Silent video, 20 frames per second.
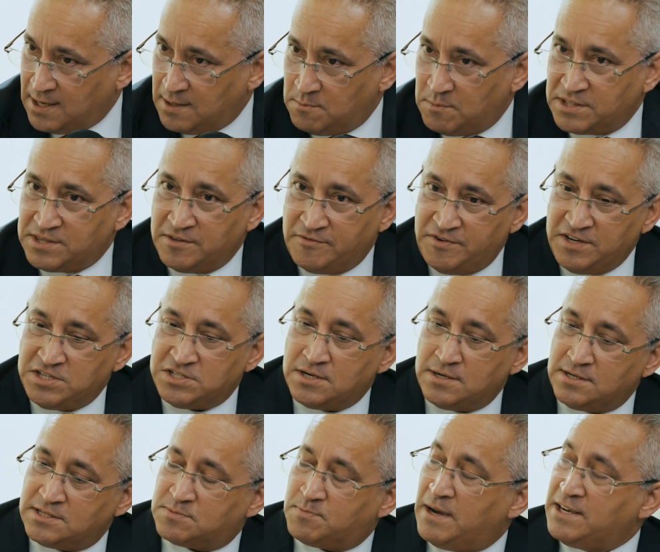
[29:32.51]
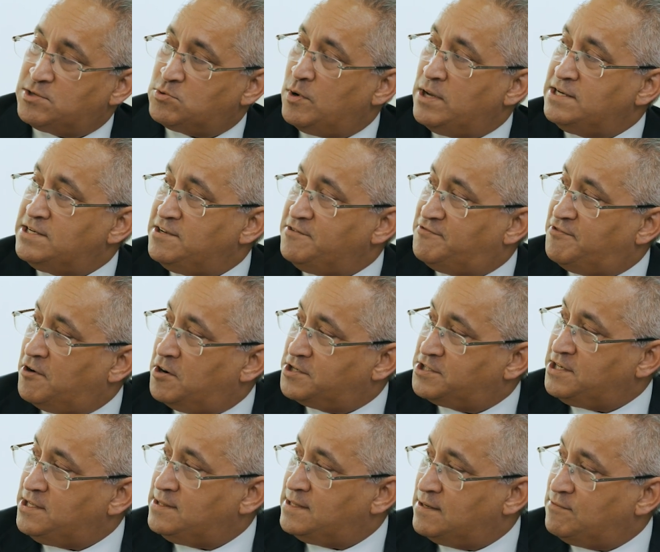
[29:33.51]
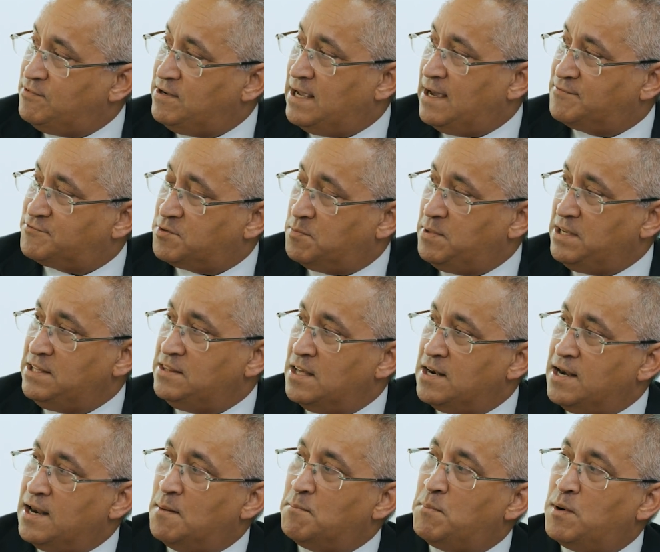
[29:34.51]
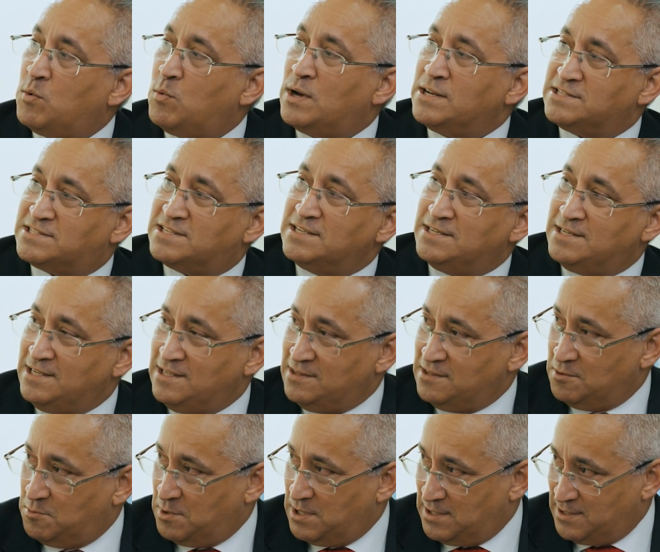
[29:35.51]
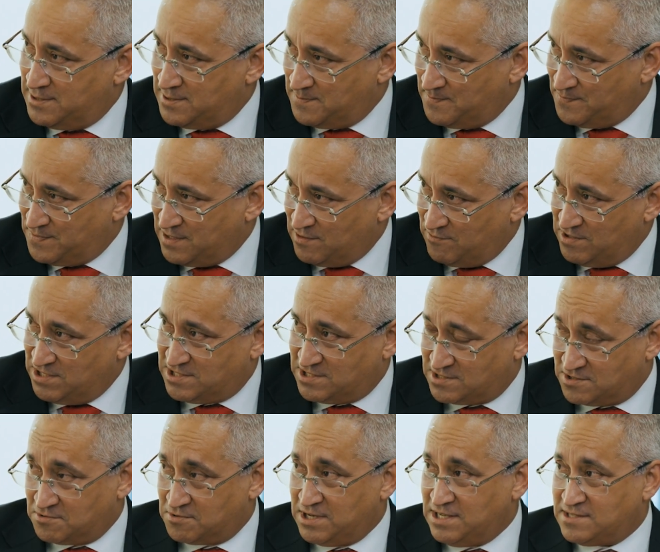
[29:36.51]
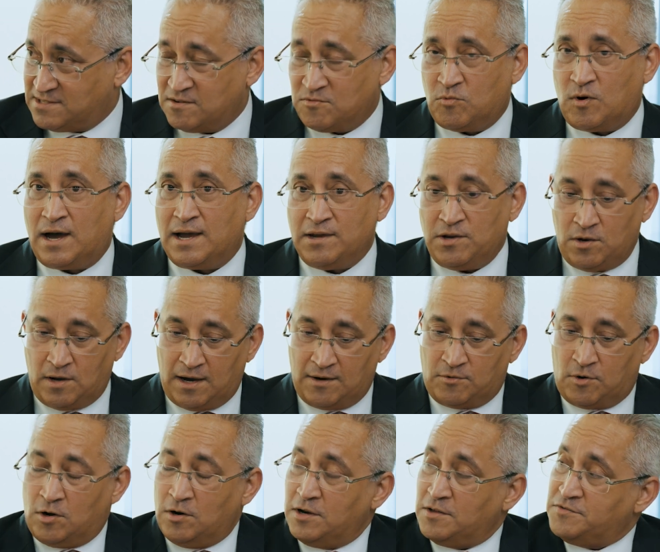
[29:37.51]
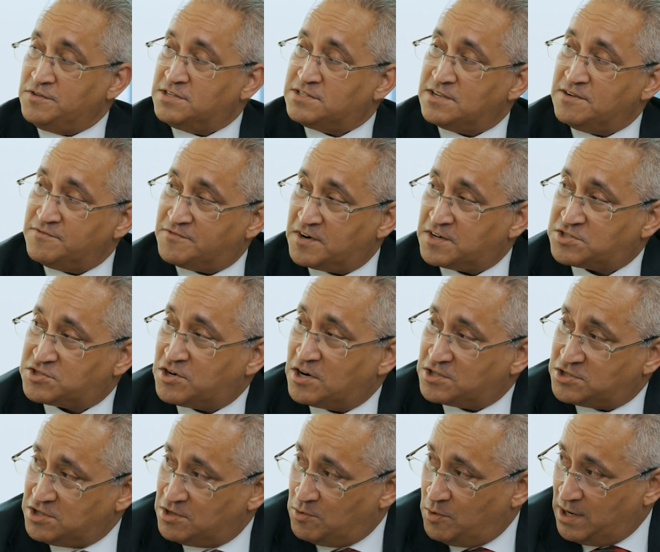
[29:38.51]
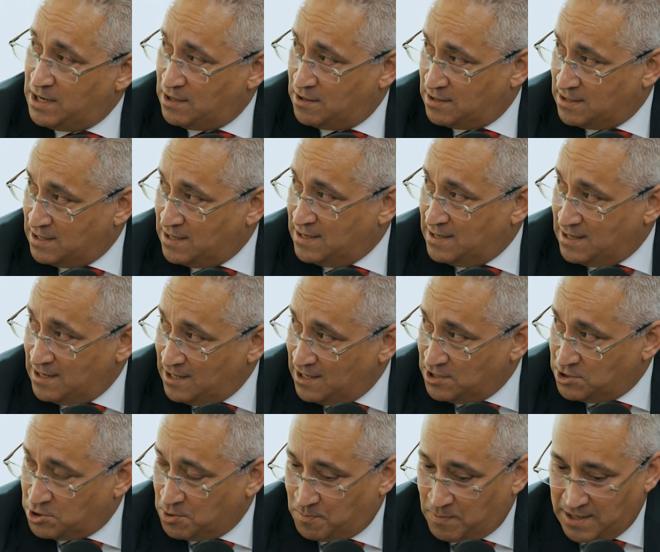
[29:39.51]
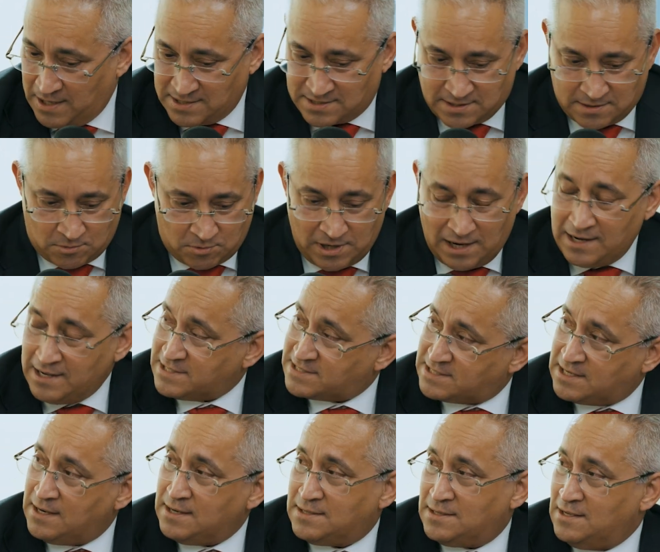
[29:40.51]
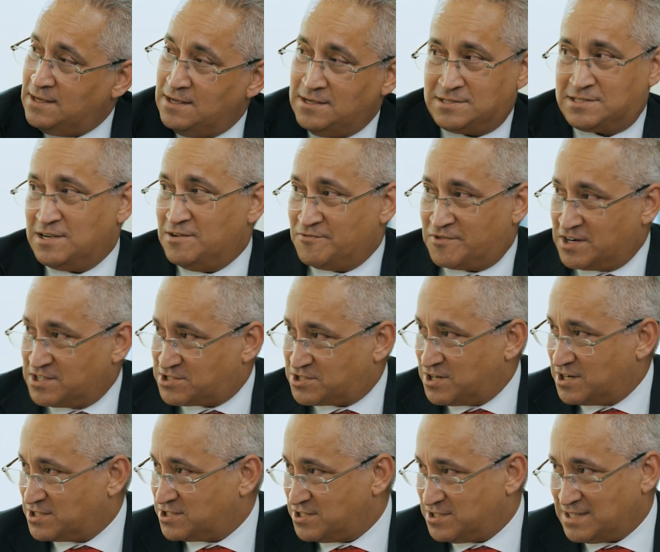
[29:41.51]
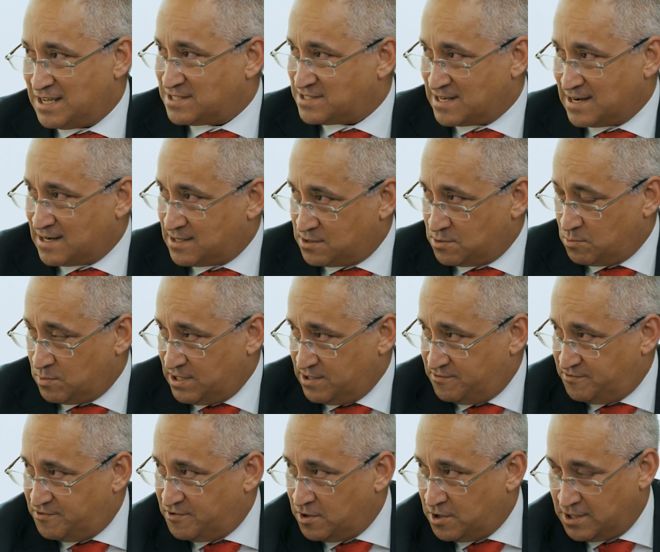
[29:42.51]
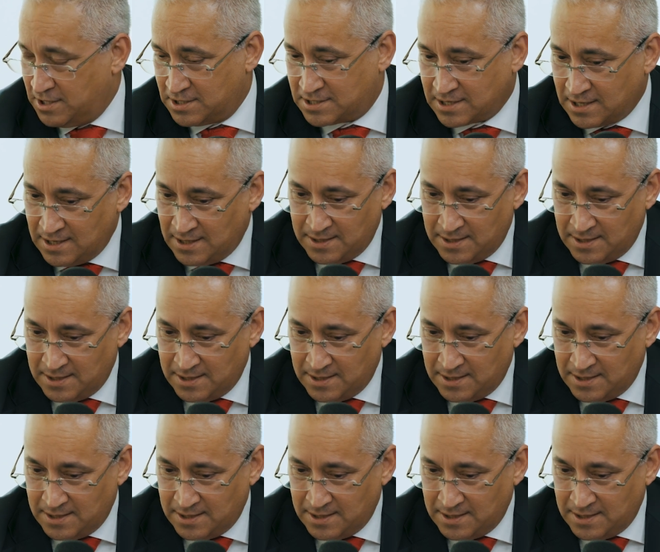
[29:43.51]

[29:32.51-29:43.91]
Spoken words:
But the vision is by 2040 that we have to be the #1 city in the world, which is the reason why you have all of this infrastructure going into place. Real estate is infrastructure. That's another word for it.